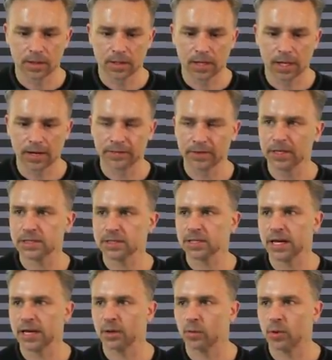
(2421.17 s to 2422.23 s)
Everything is
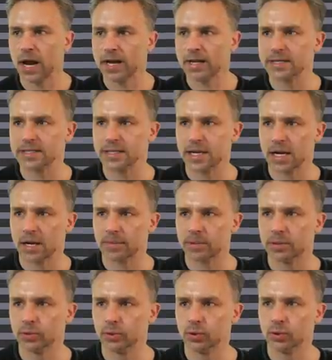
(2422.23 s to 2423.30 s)
like rising up,
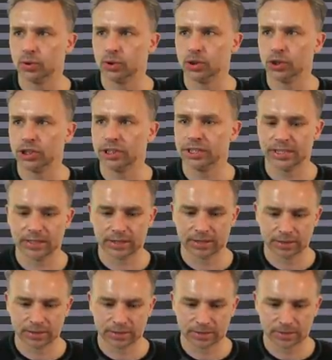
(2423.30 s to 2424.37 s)

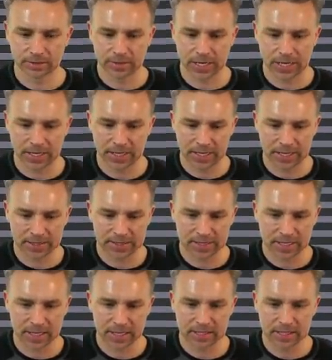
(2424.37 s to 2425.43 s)
right? That's the
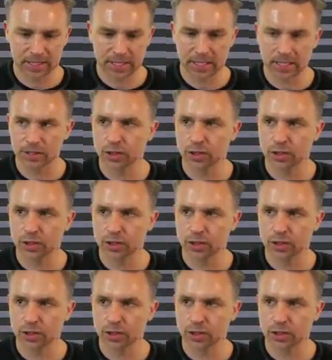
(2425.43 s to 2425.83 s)
idea.